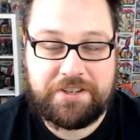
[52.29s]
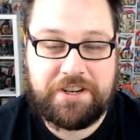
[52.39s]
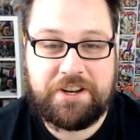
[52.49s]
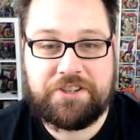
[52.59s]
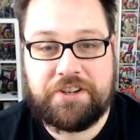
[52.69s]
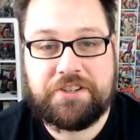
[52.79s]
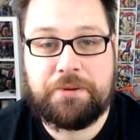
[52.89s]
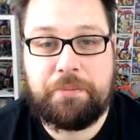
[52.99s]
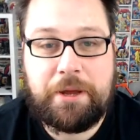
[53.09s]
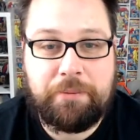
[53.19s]
suggestions
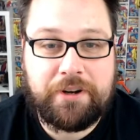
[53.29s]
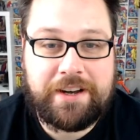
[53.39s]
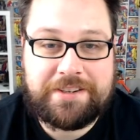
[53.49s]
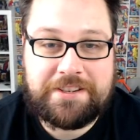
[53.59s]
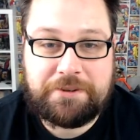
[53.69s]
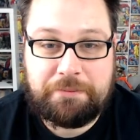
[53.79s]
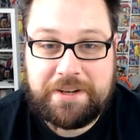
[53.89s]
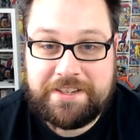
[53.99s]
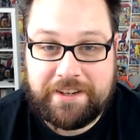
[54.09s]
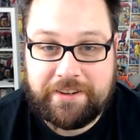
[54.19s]
that people had actually
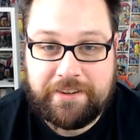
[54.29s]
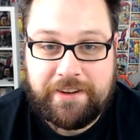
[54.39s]
submitted,